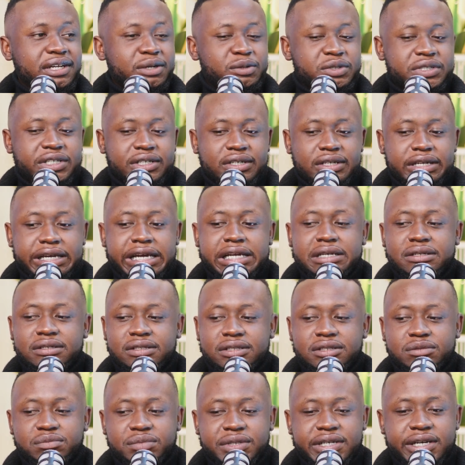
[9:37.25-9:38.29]
I wish they could
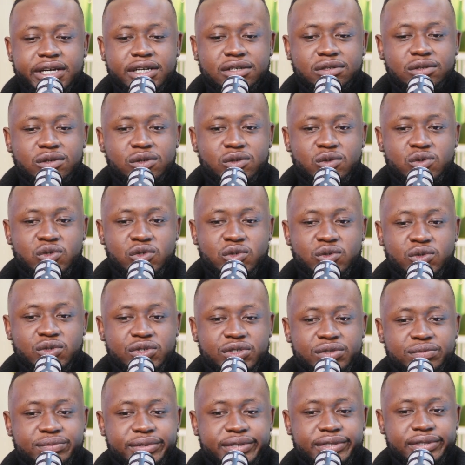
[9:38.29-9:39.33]
handle it behind closed
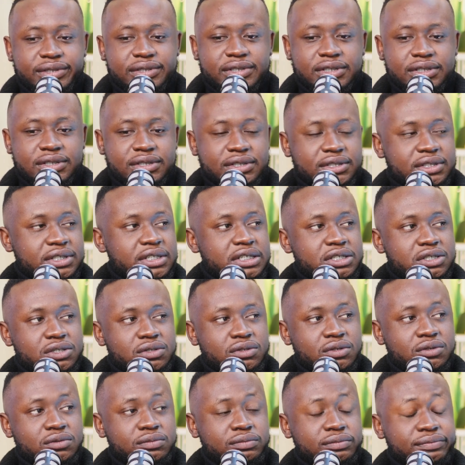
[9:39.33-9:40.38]
doors, but to each
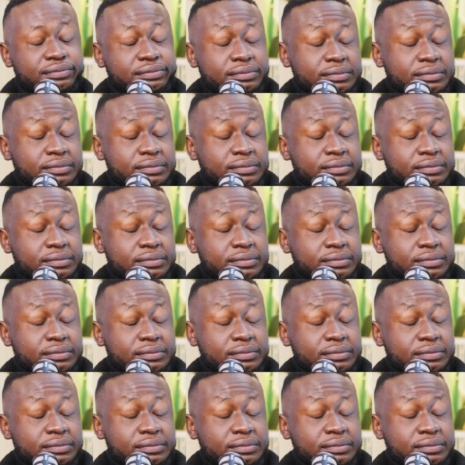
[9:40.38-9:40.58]
his own.